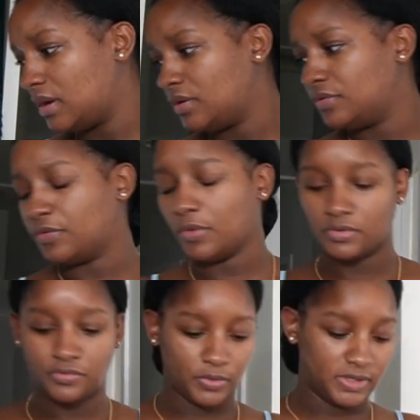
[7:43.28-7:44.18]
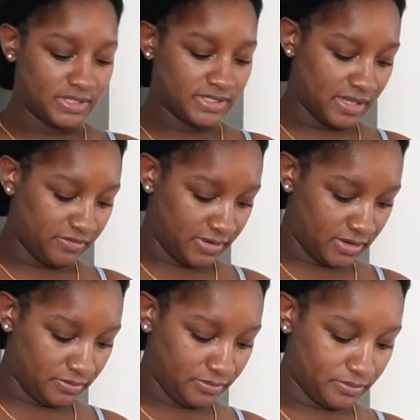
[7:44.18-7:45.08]

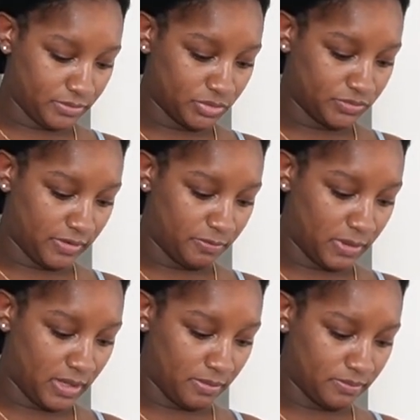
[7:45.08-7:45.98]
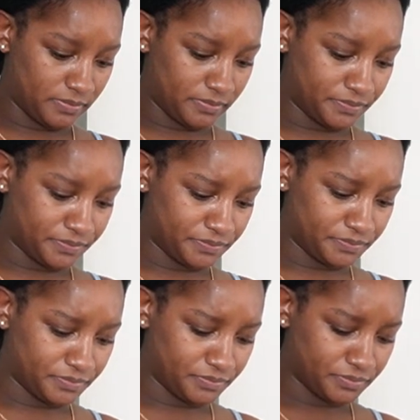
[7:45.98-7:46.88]
4:47, almost 5 p.m.
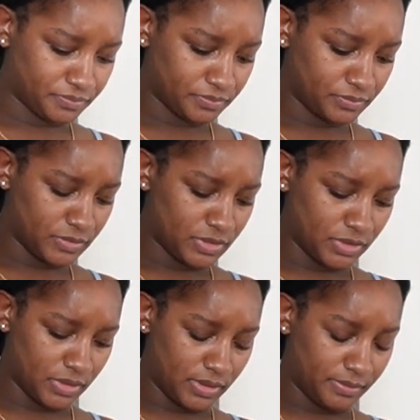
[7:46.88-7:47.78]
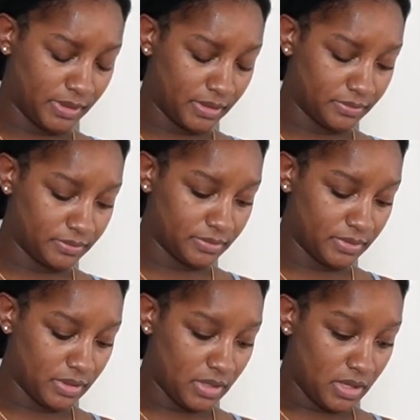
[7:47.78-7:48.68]
so yeah,
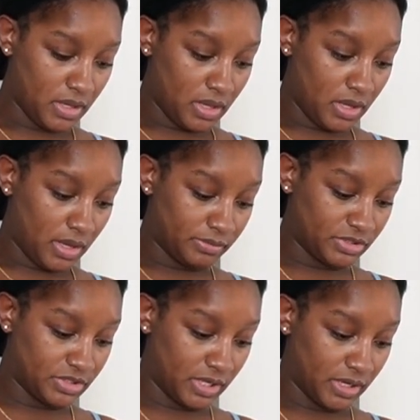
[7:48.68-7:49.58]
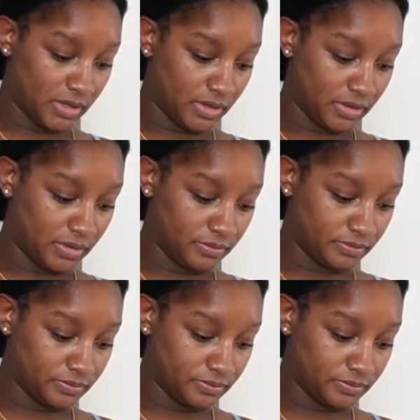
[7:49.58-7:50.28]
I'm just here, girl.